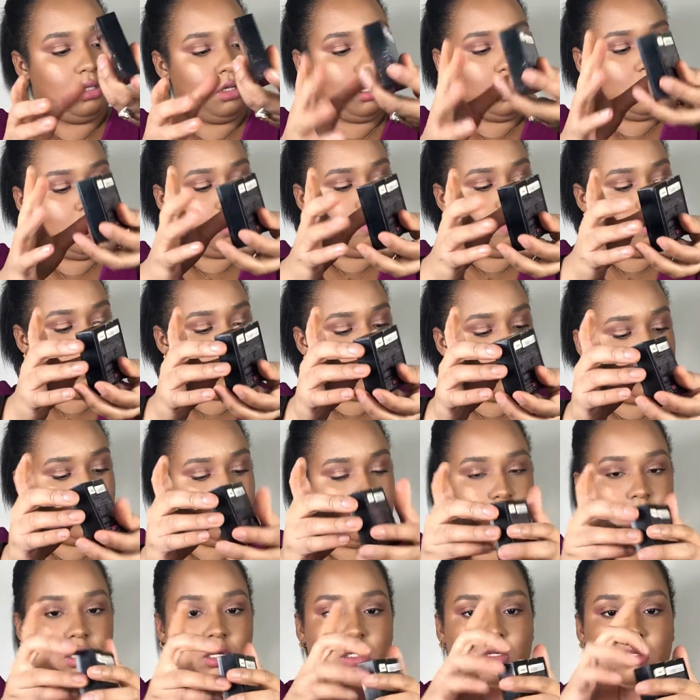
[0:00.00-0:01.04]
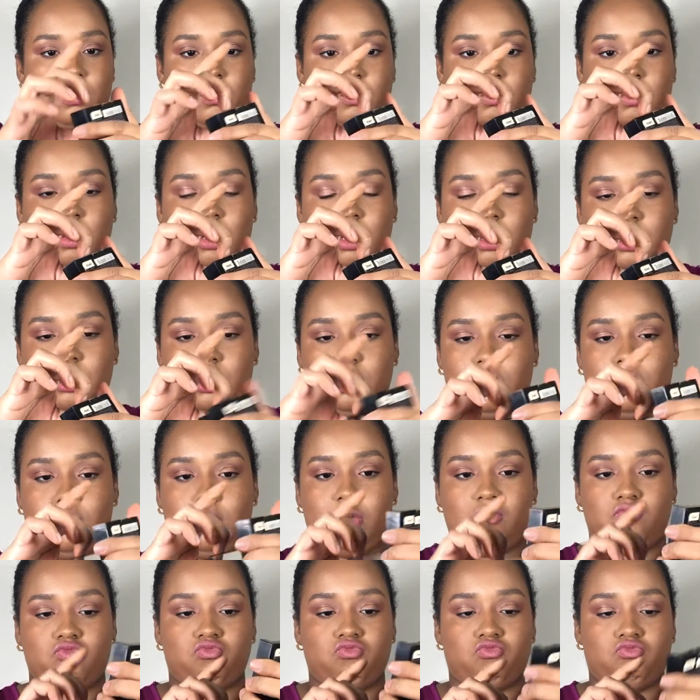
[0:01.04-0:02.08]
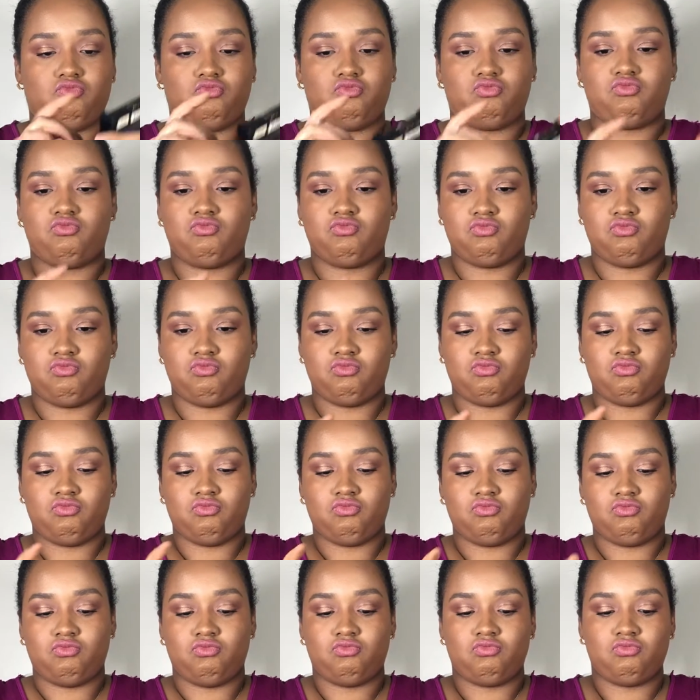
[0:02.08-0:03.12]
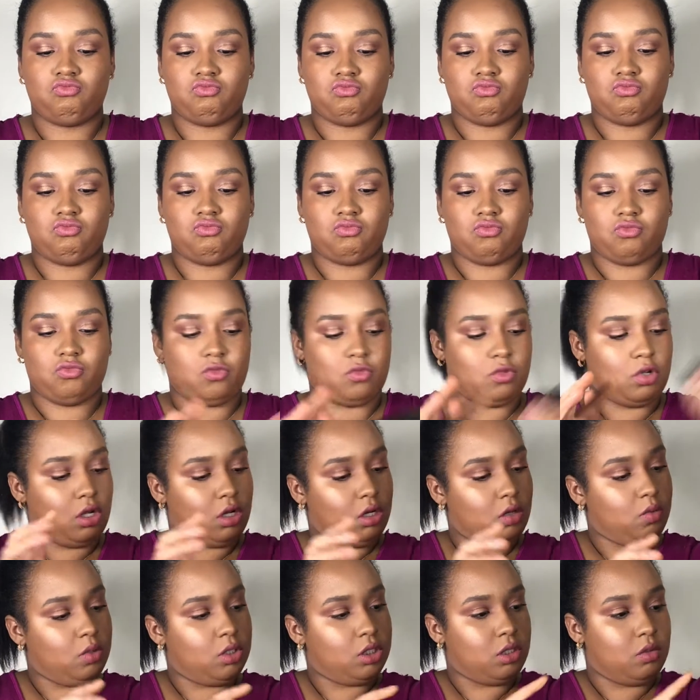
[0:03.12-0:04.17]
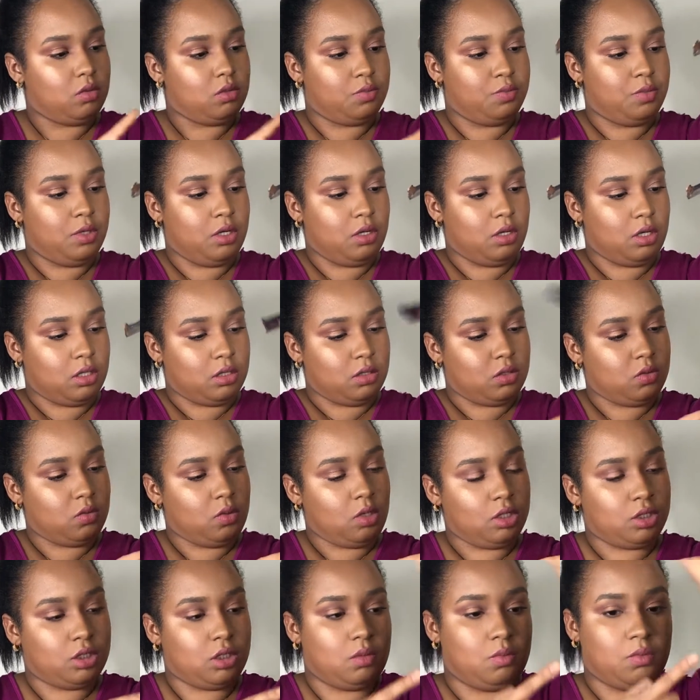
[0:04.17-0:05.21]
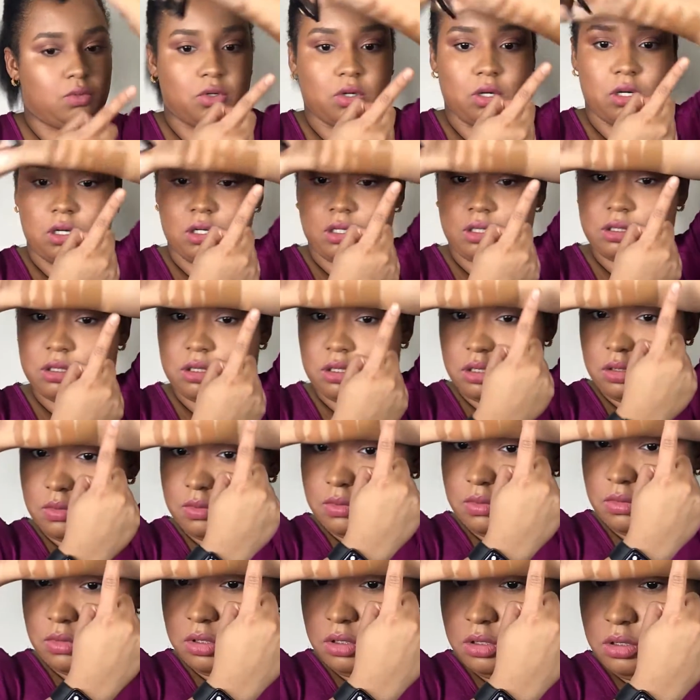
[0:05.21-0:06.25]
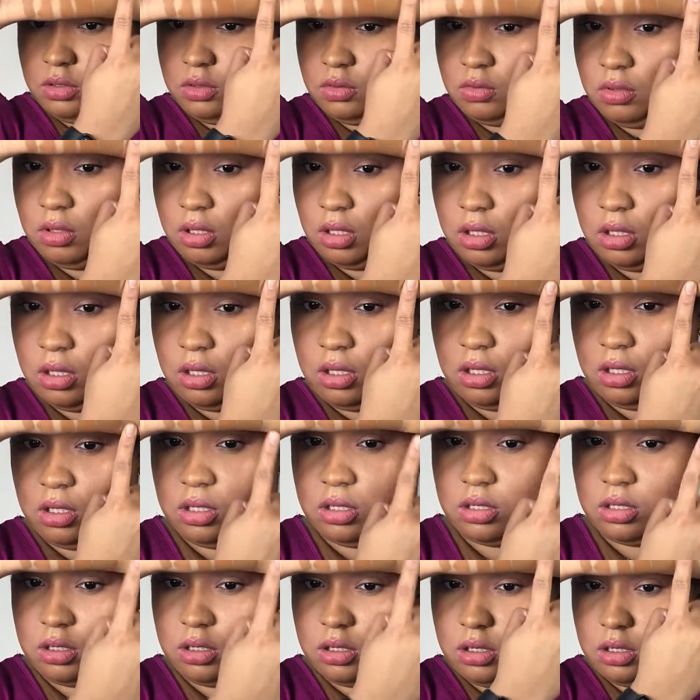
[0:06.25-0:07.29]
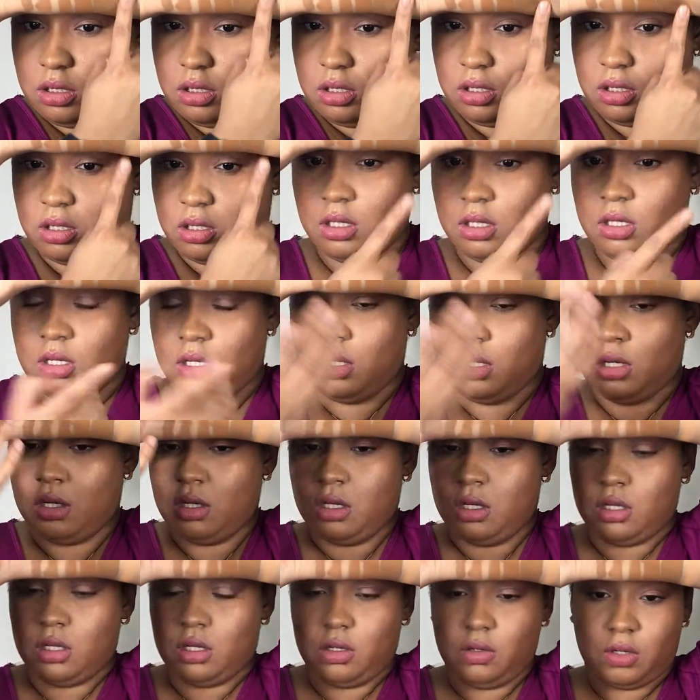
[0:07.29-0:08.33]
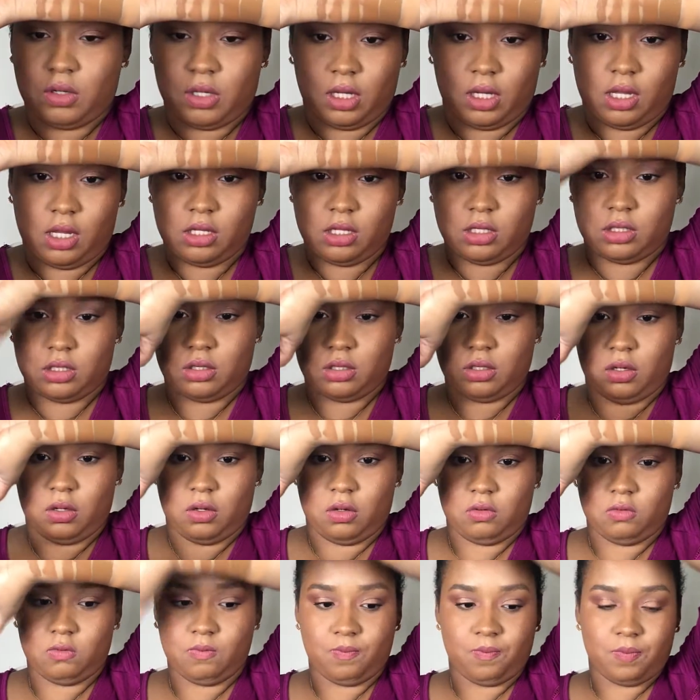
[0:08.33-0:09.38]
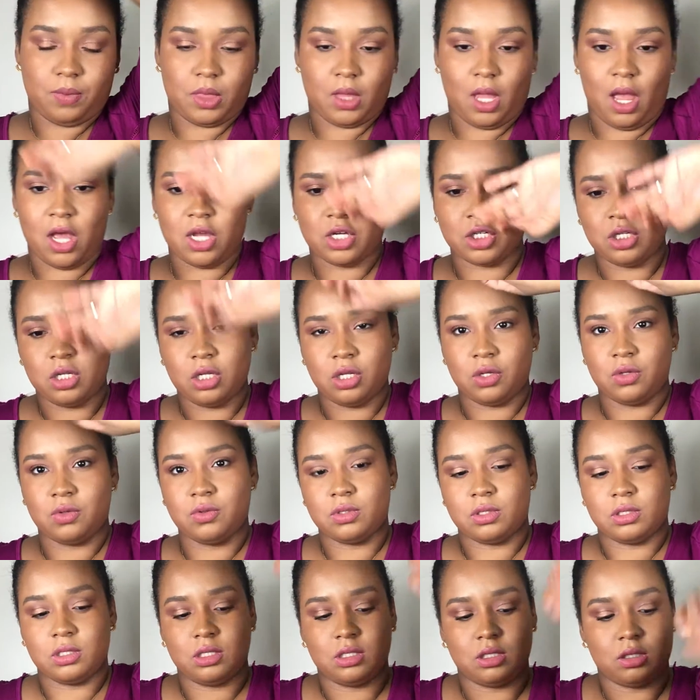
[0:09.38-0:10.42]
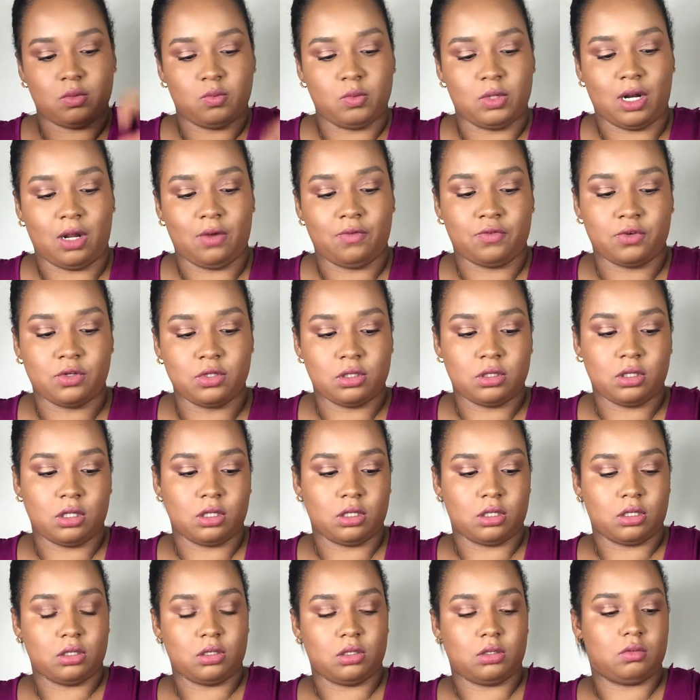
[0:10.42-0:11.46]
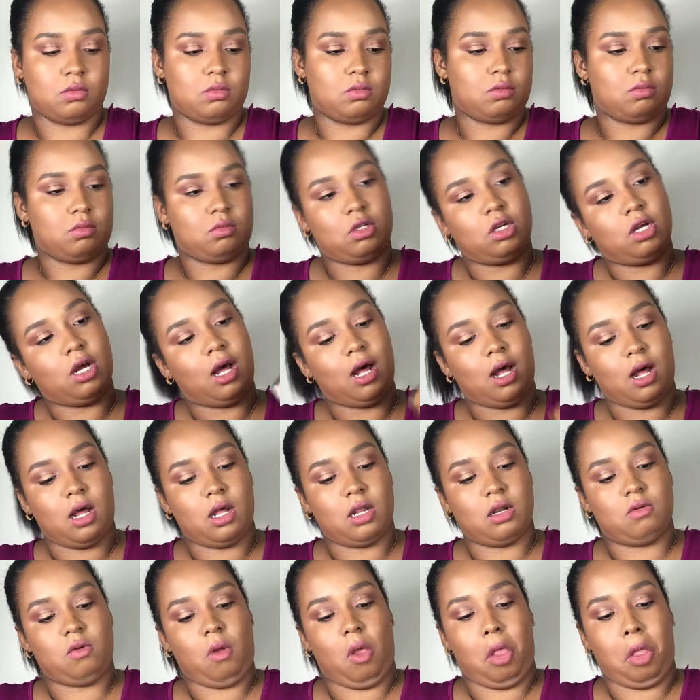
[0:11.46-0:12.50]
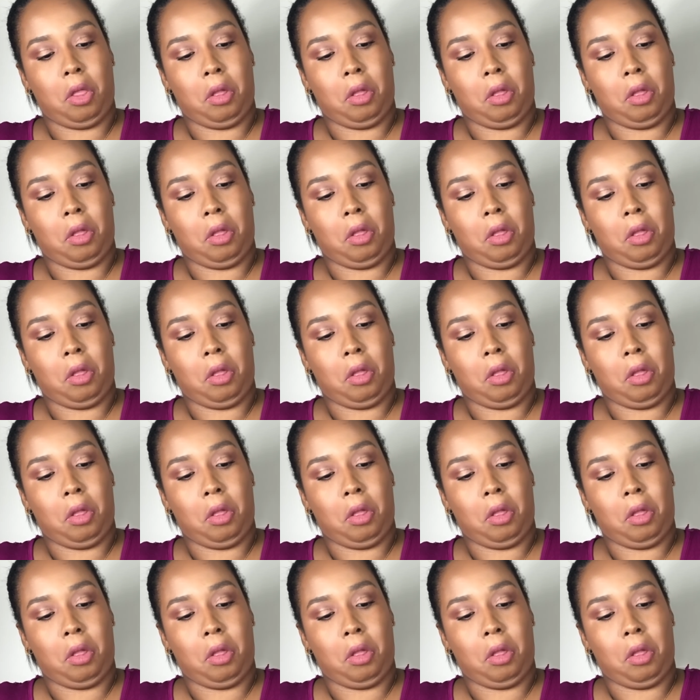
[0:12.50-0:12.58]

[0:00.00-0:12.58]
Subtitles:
God, I really suck at swatching. I kind of wish I was better at swatching products. Do it like this. Okay, so I actually used this when I first like got